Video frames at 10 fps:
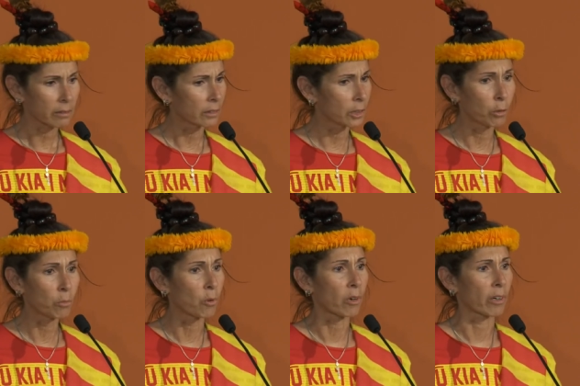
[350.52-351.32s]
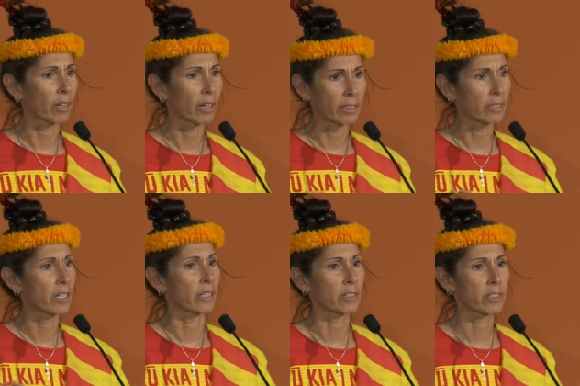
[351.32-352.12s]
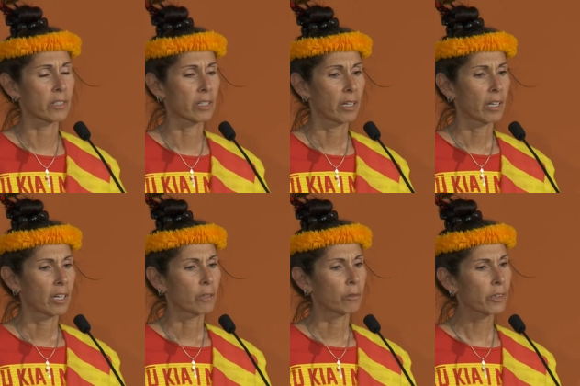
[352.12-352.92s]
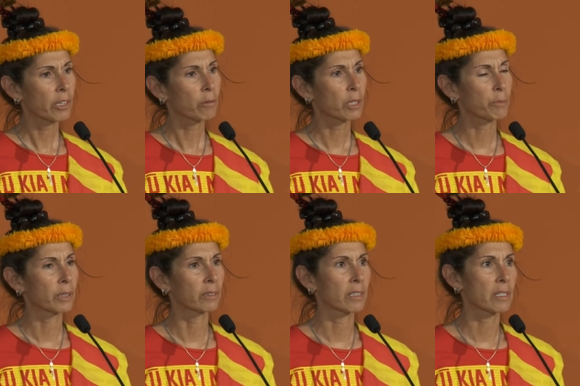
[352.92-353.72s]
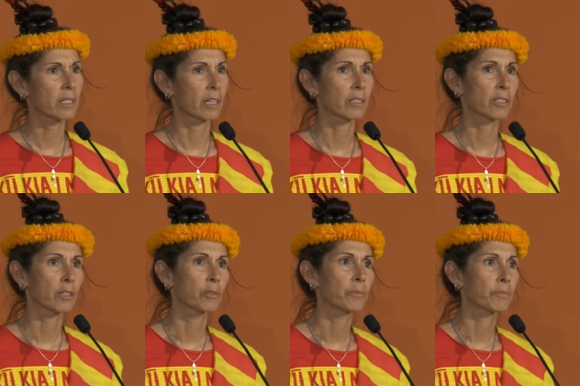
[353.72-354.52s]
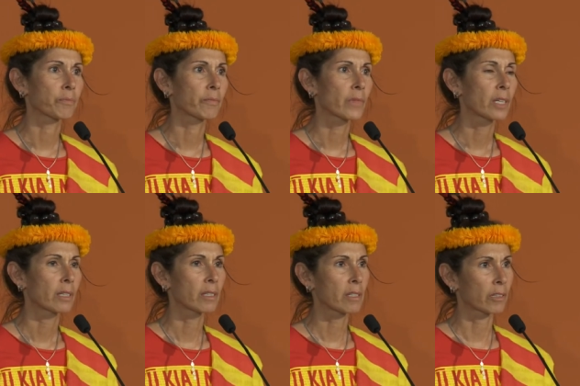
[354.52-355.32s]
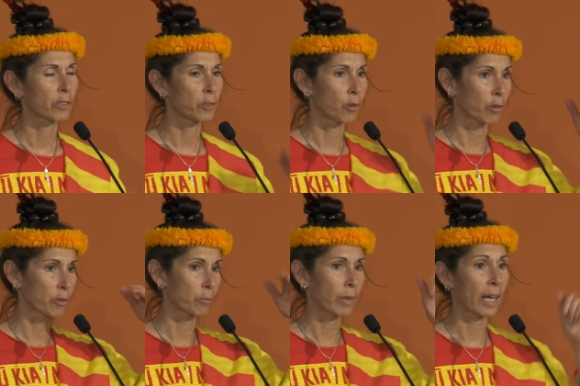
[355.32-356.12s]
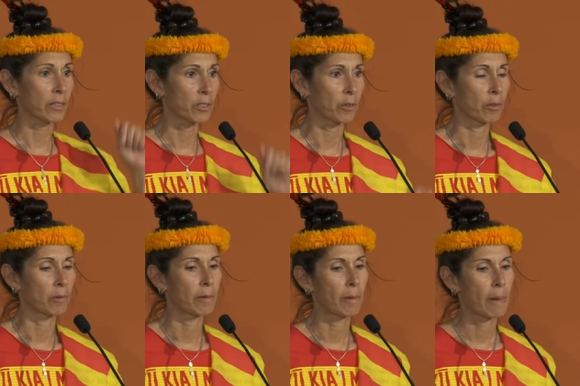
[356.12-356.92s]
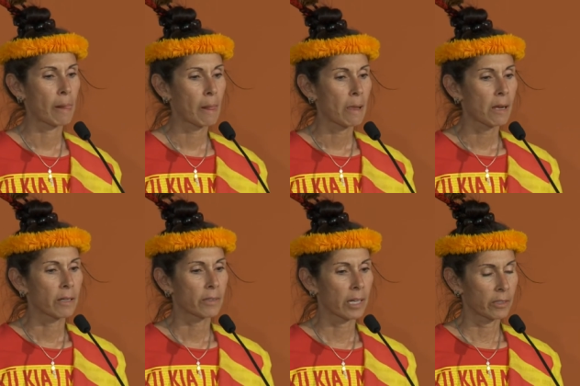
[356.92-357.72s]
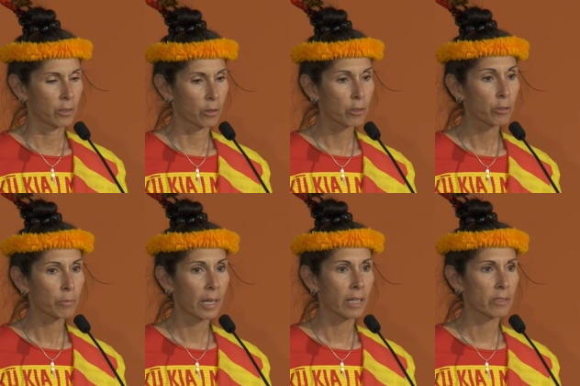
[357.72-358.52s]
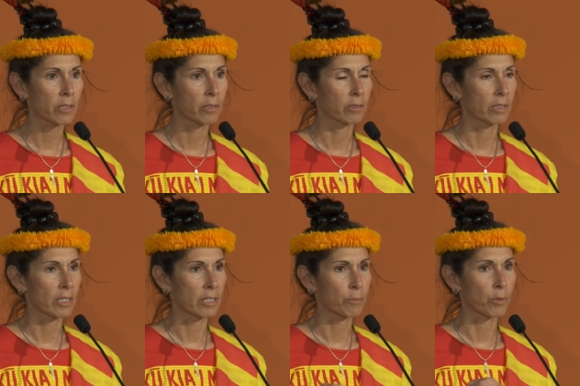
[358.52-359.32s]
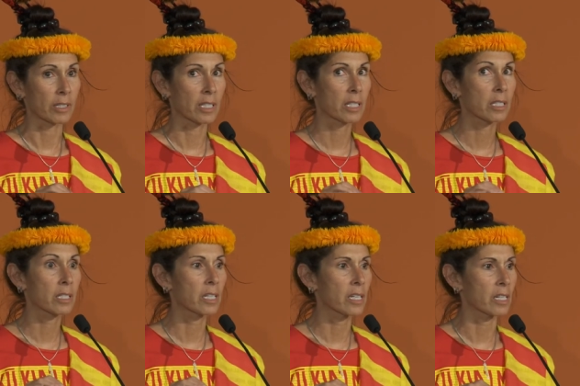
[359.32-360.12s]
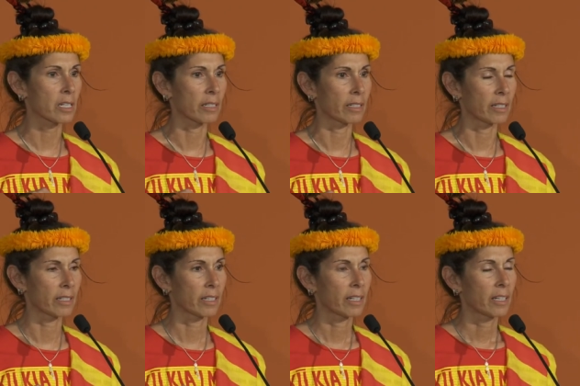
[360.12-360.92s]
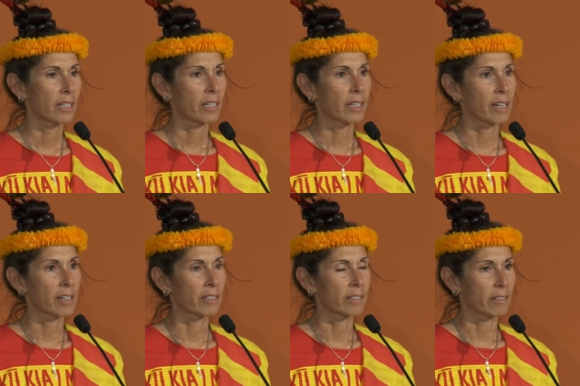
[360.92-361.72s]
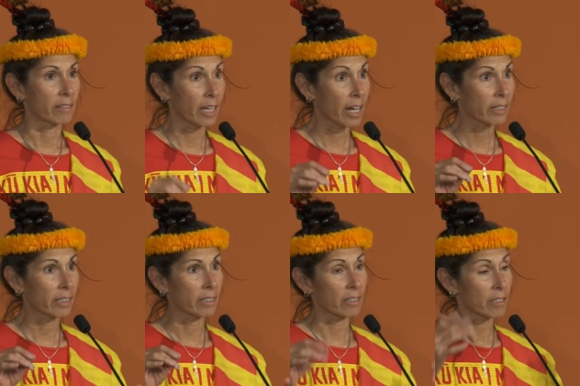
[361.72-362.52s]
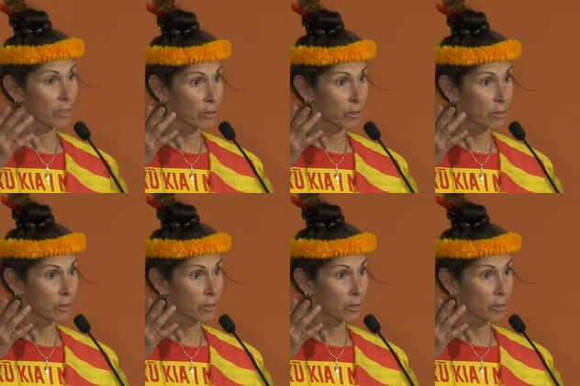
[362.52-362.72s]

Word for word: no more untouched. Where they want to build this telescope is on the northern plateau. That northern plateau is pristine. And that is